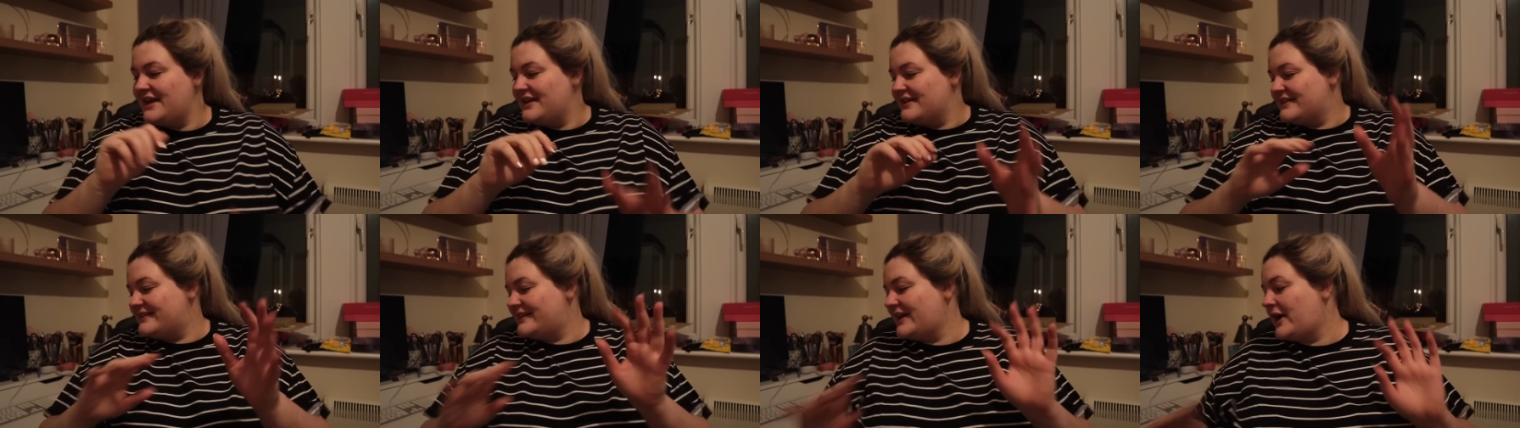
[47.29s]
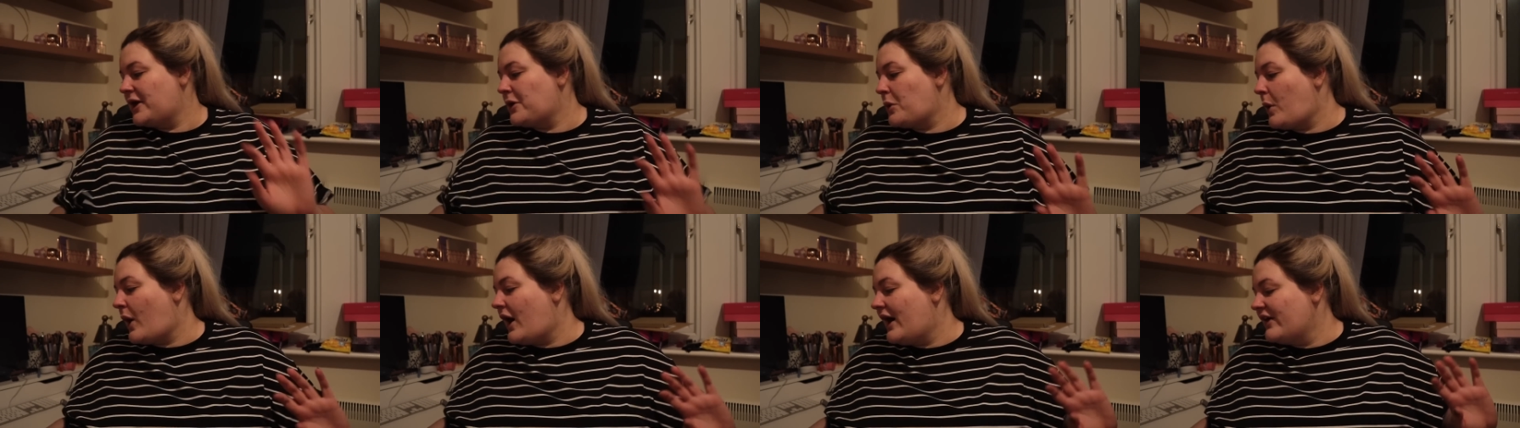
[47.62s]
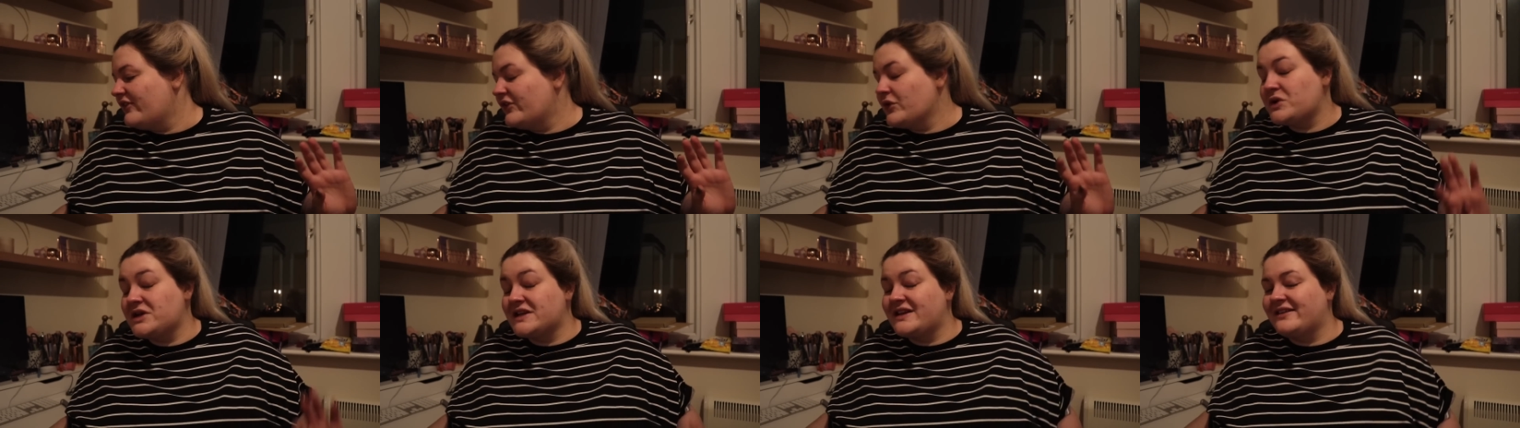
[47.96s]
So I
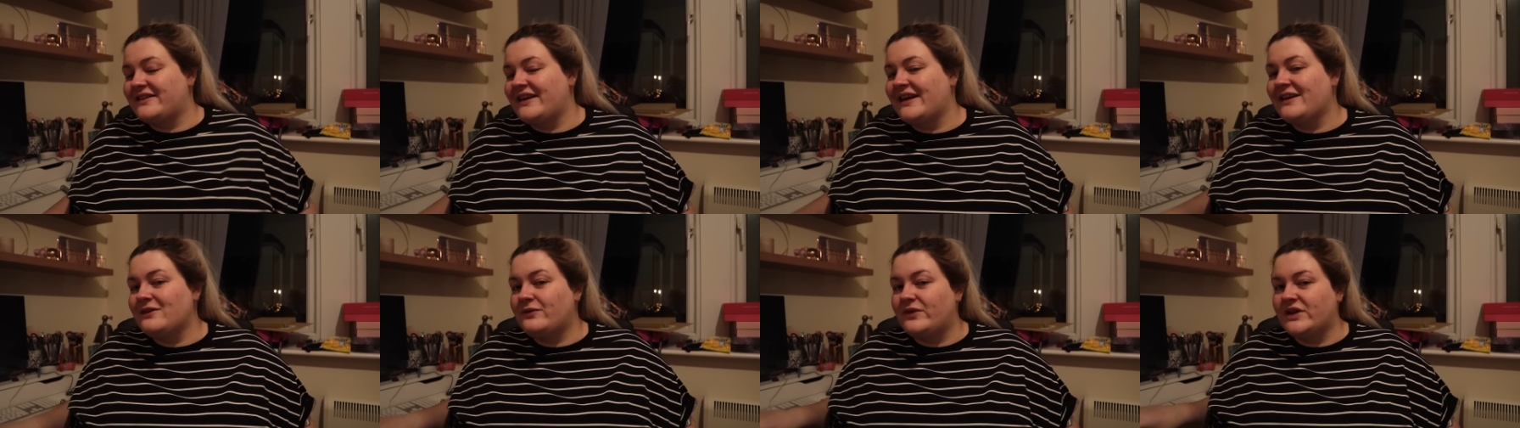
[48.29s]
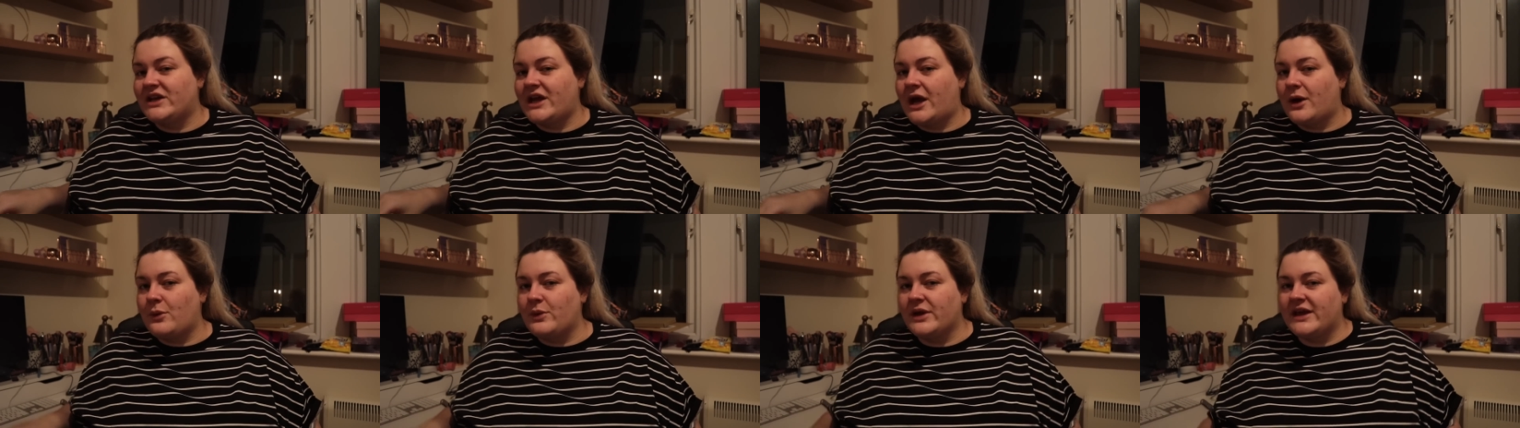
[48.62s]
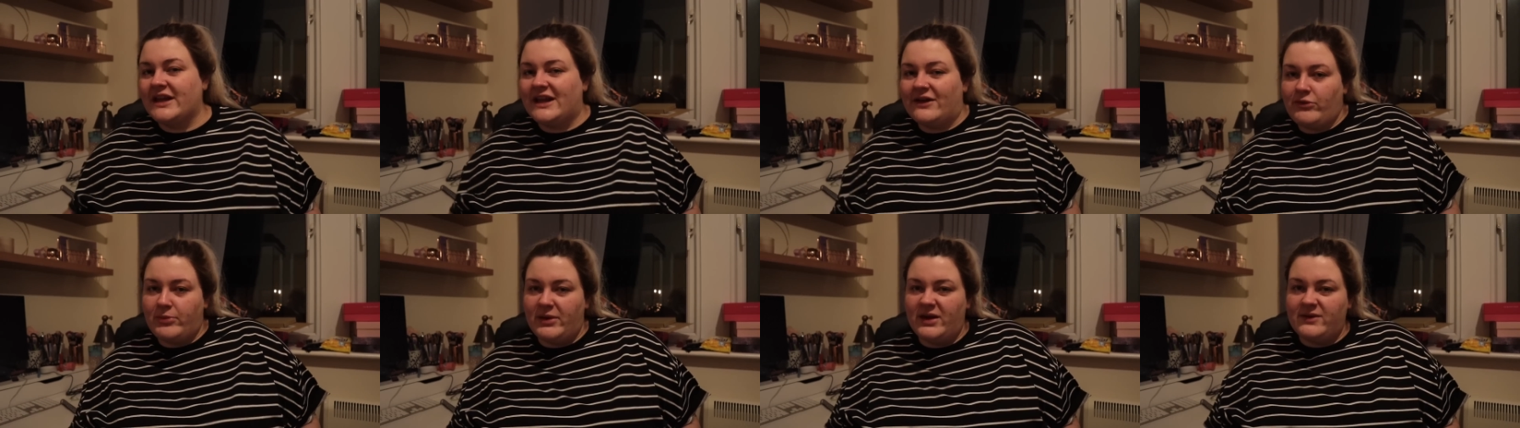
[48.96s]
thought in today's video we
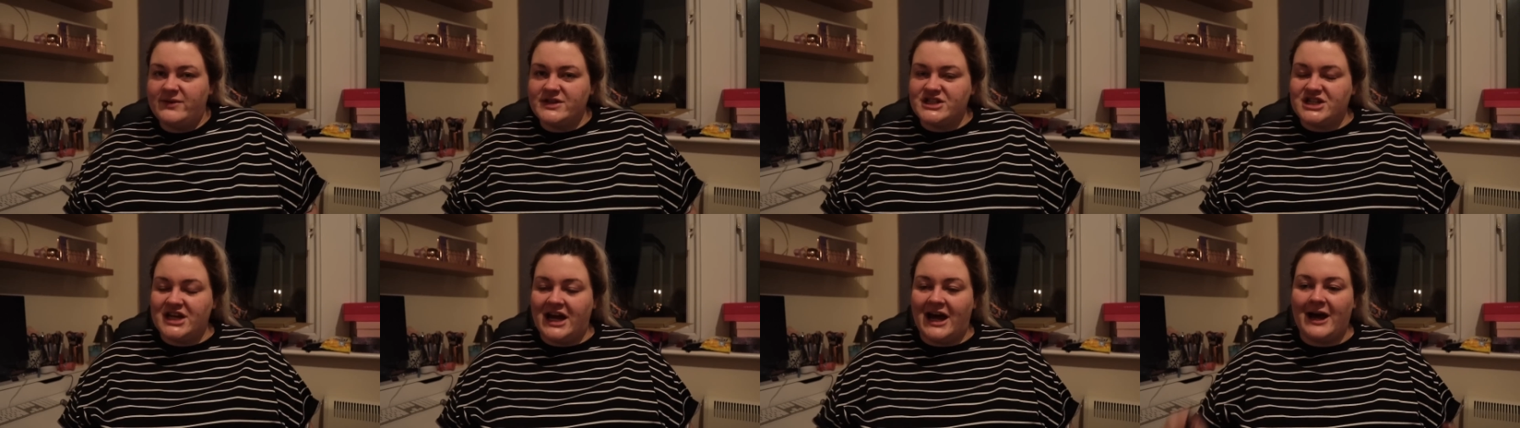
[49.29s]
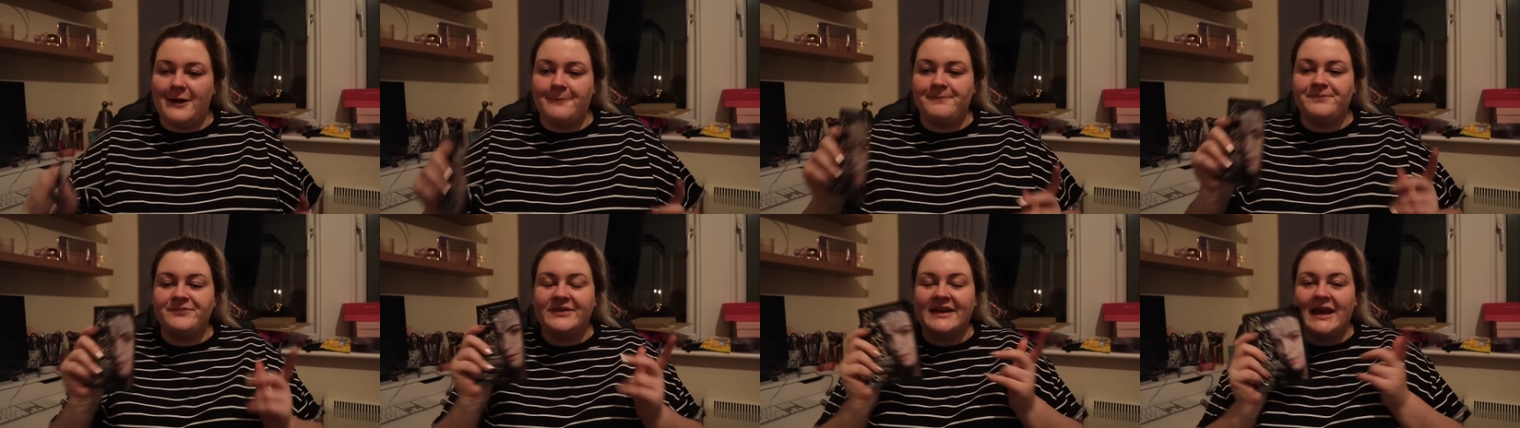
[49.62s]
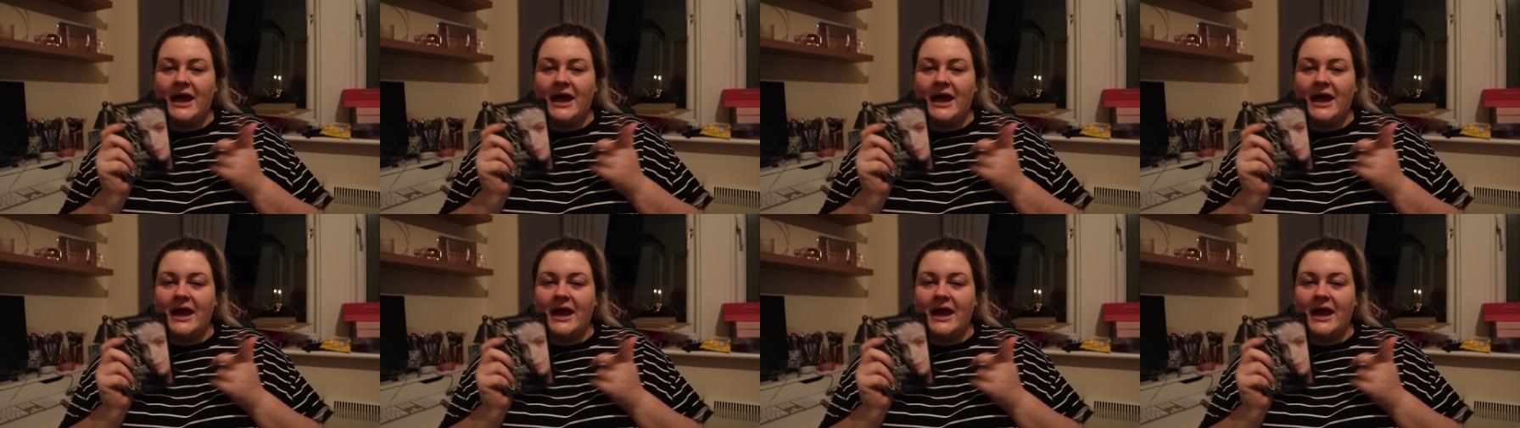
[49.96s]
could have a bit of a chat,